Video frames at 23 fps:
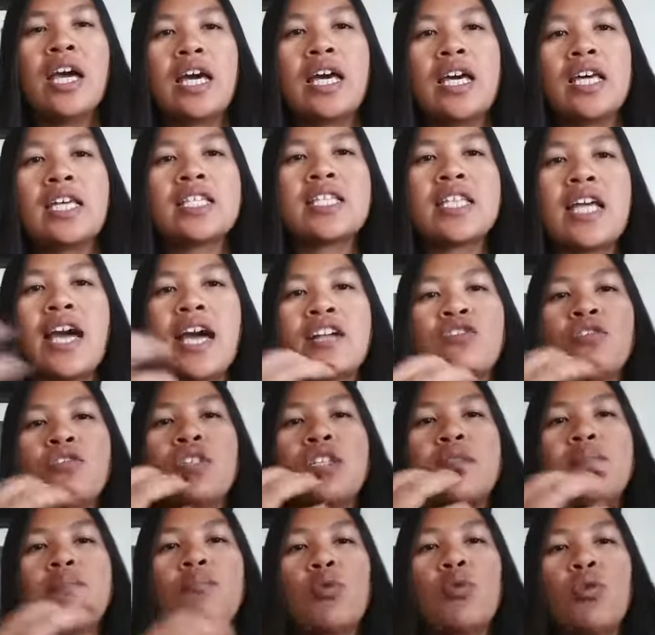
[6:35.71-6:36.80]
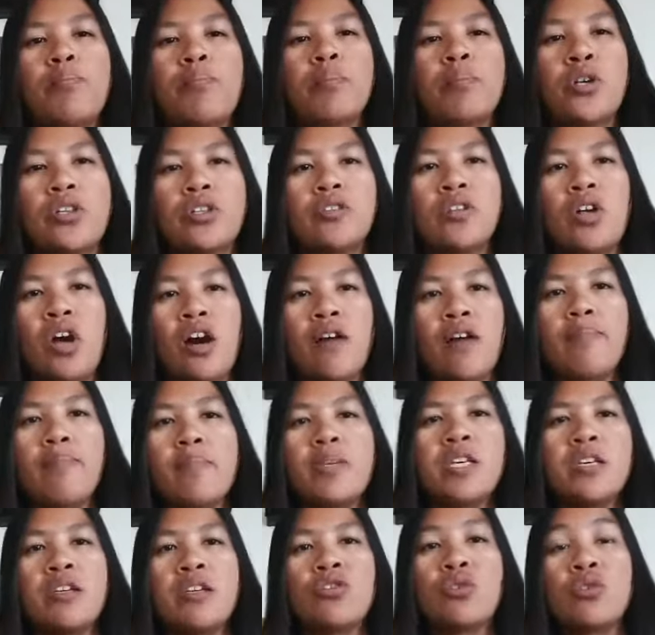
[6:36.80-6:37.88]
it's actually more burden on
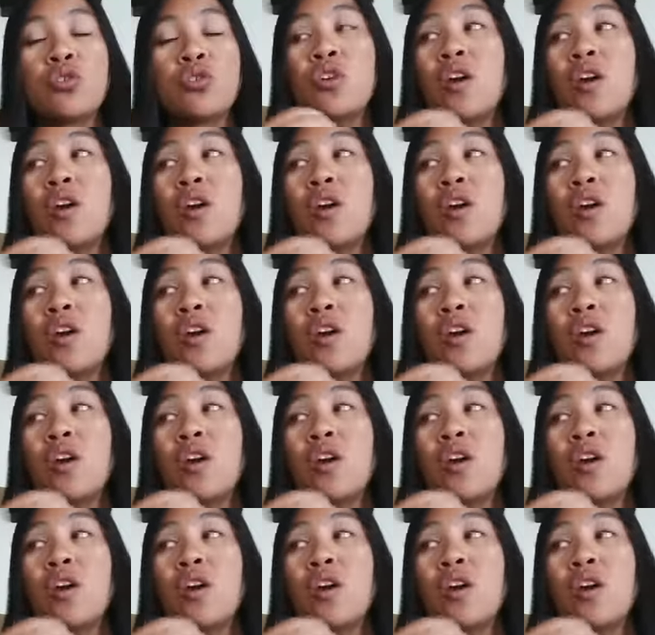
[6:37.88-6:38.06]
me to